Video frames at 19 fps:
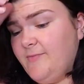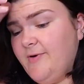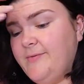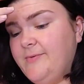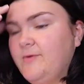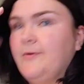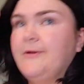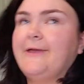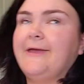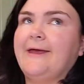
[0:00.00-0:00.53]
I
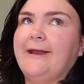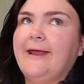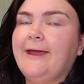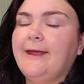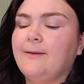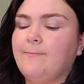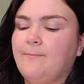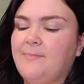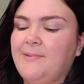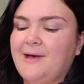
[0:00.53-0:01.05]
probably won't get
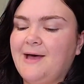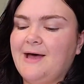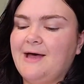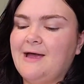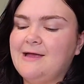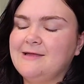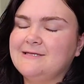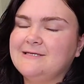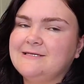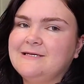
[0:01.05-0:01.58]
it,
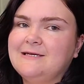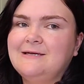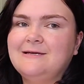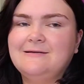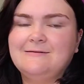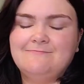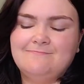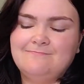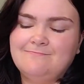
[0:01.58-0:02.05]
but...